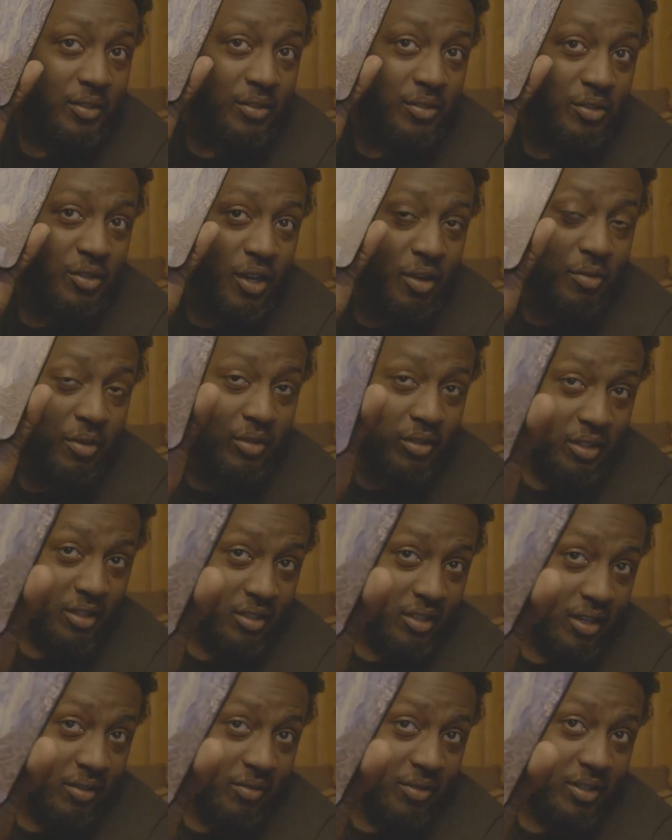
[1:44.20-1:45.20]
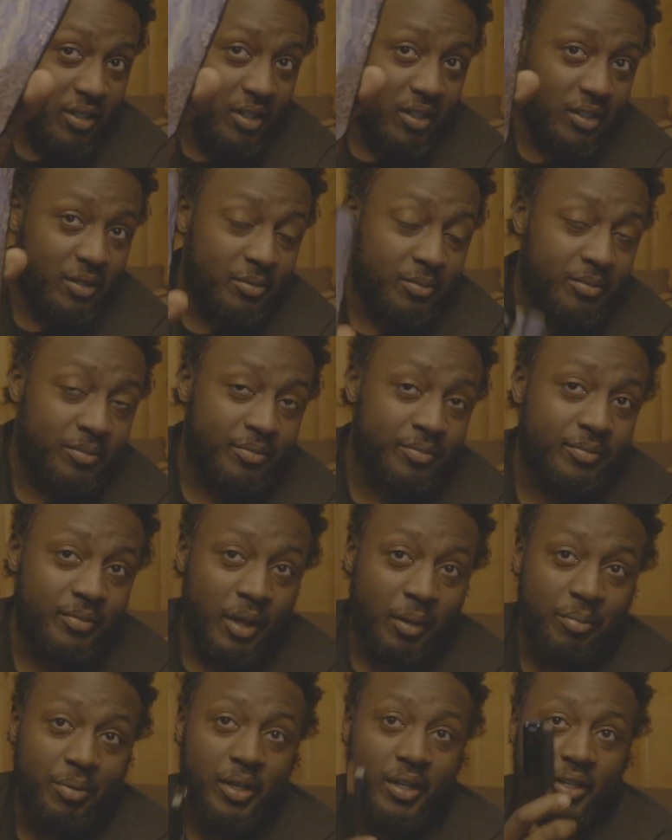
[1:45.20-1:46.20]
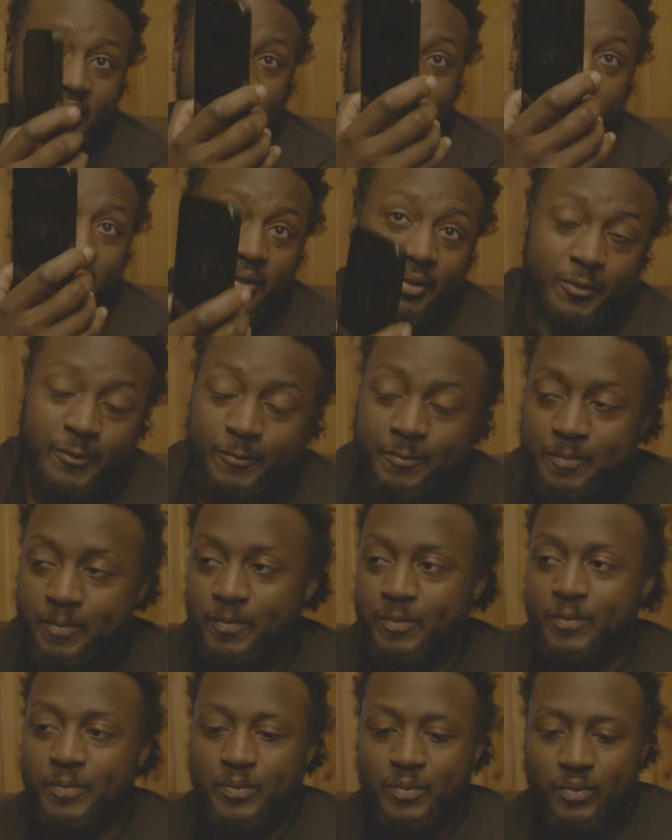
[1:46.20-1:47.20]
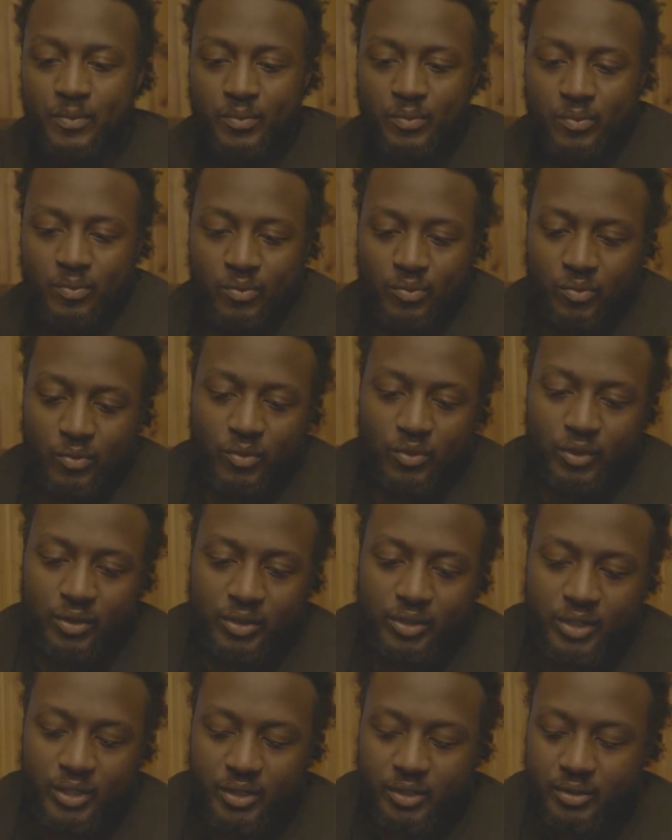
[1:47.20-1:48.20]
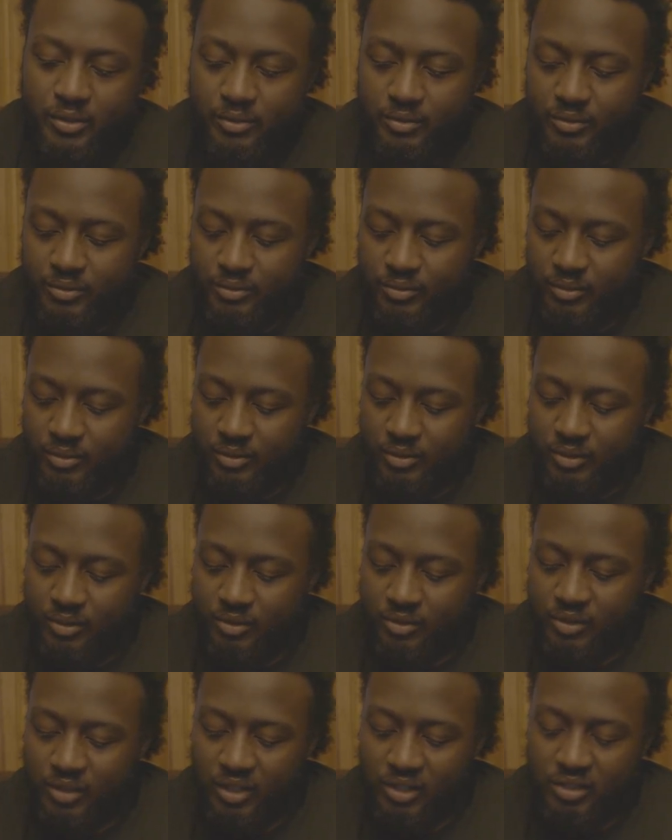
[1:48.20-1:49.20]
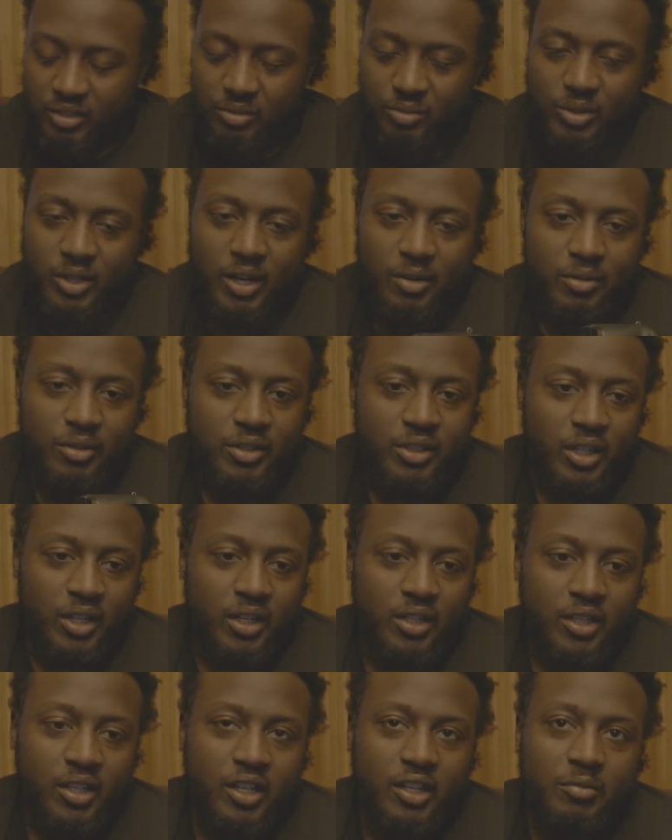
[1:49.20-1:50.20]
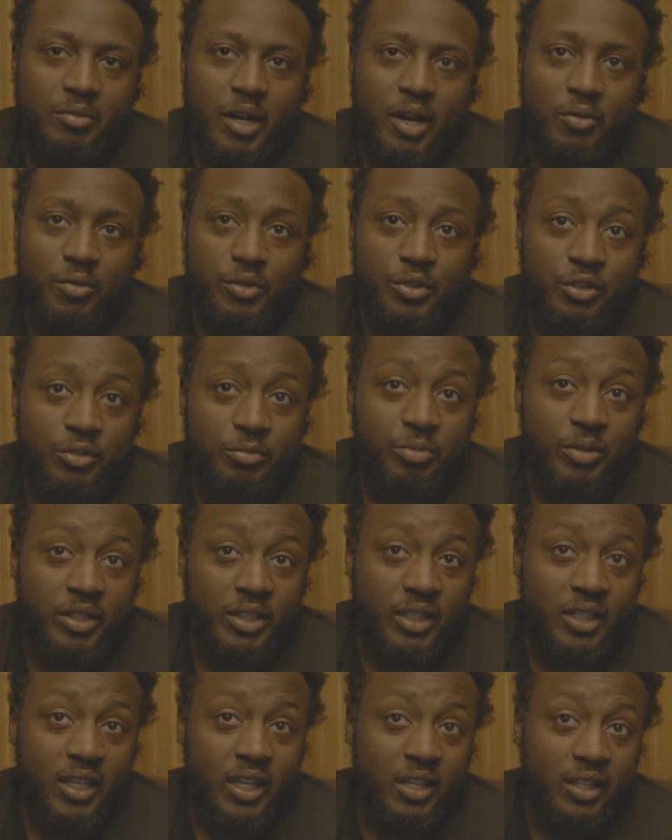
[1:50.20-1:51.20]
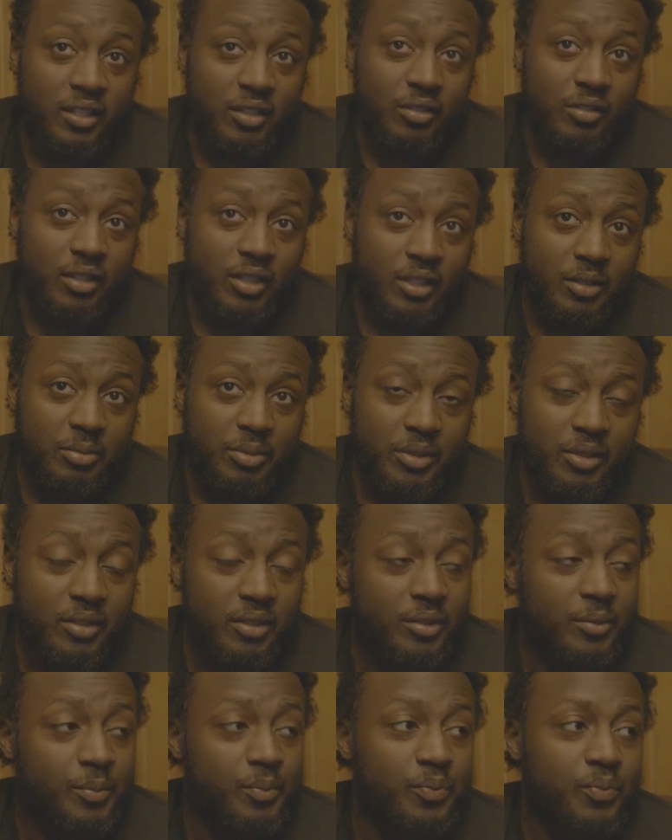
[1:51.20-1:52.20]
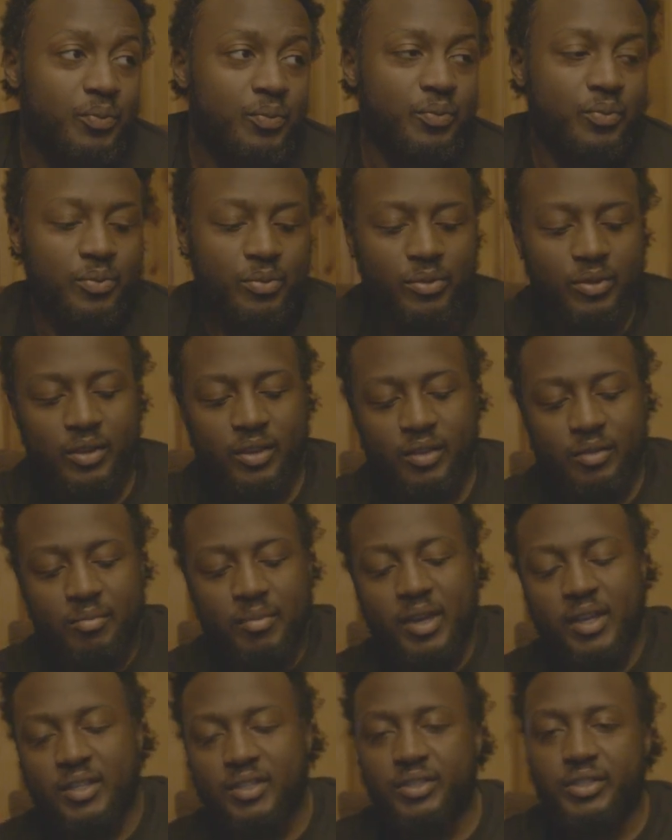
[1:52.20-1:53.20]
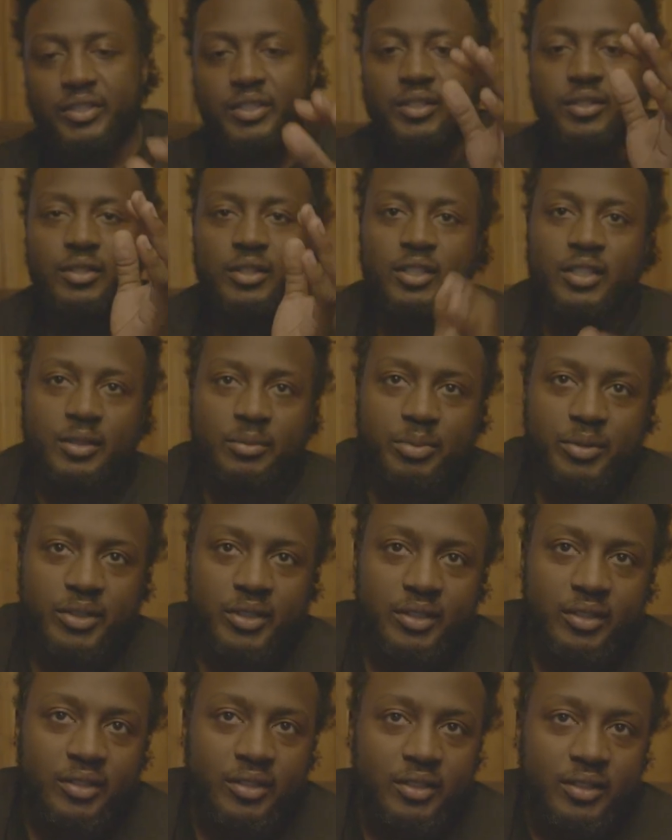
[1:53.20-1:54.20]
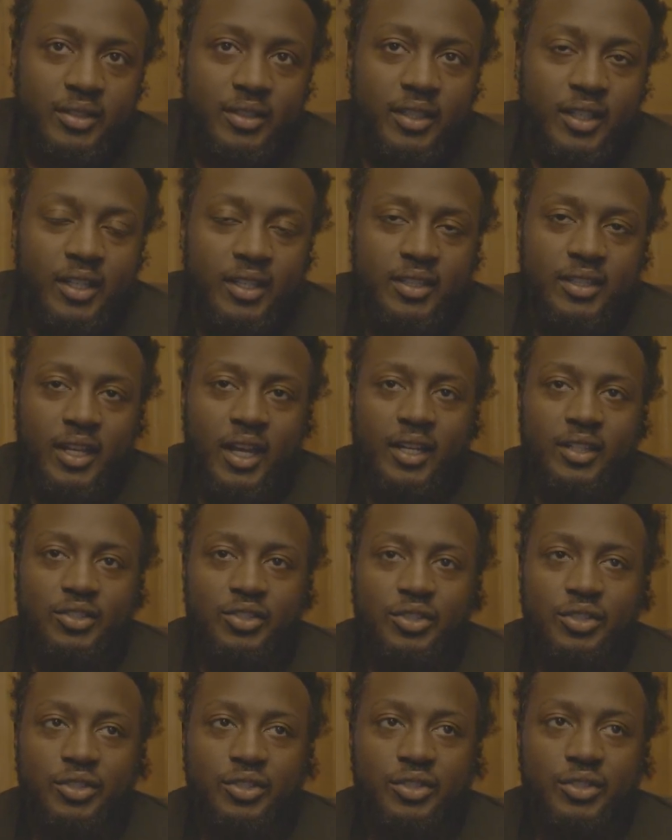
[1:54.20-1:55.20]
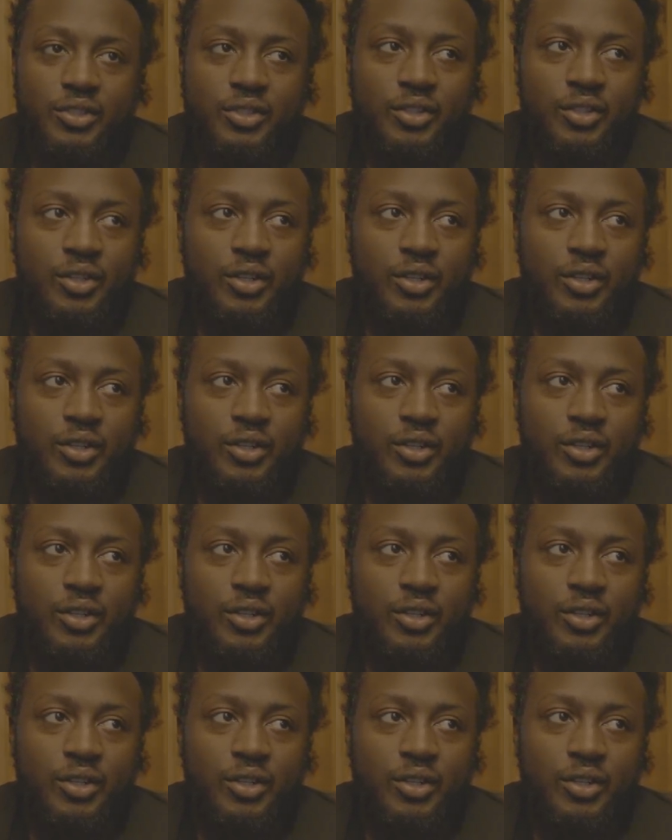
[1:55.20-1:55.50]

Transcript: you gonna want this every time. I'm picking this. So, this is what I want y'all to think about. When you putting together your clips, make sure your clips is not just,